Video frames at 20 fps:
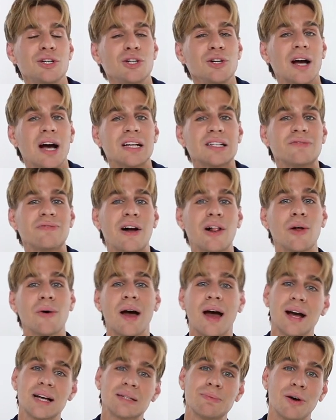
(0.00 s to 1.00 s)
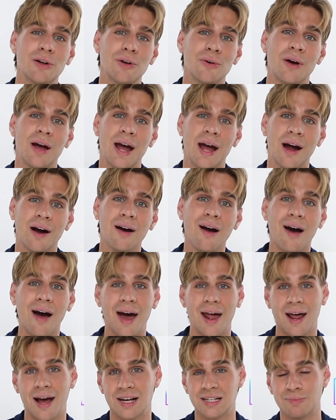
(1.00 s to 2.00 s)
sure you guys follow XMONDO Hair
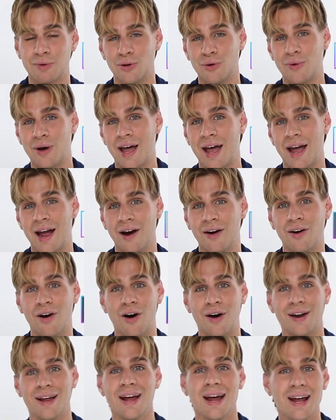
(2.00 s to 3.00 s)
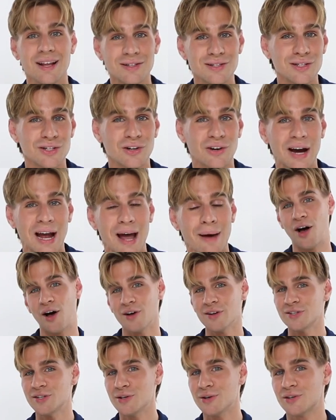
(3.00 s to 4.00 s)
at XMONDO Hair on Instagram.
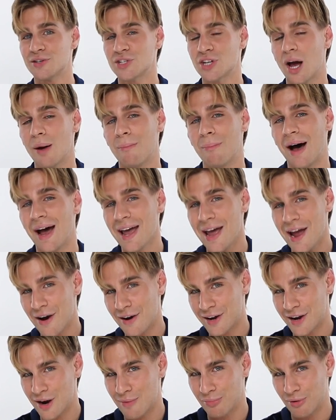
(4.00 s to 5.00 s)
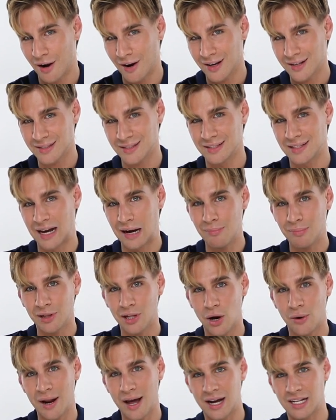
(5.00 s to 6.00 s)
Also, you can shop my hair care products down
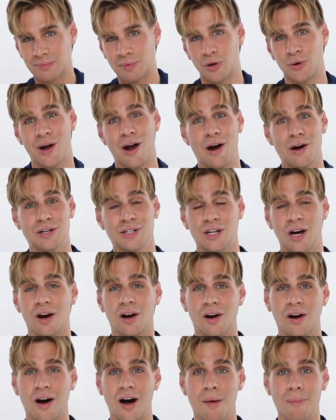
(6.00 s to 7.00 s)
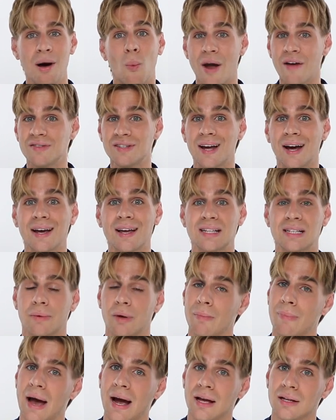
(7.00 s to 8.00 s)
below at xmondohair.com. WaveTech is
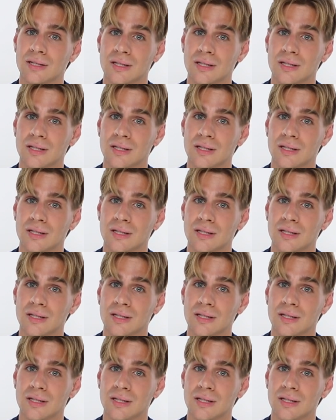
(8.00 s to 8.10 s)
coming back in